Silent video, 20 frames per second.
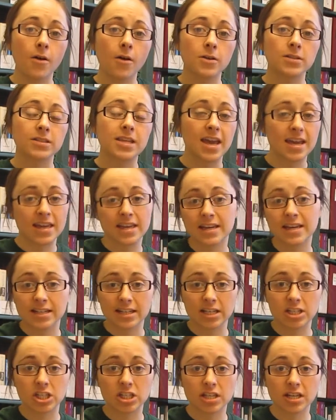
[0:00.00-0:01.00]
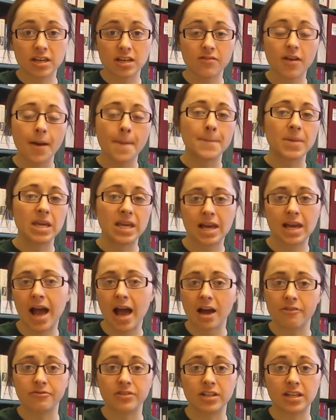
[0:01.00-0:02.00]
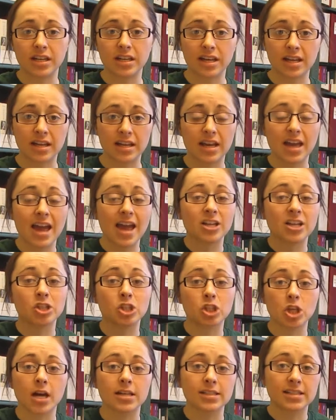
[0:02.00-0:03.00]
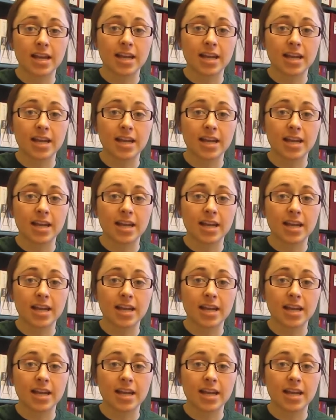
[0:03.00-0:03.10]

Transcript: taking initiative and being confident in it and just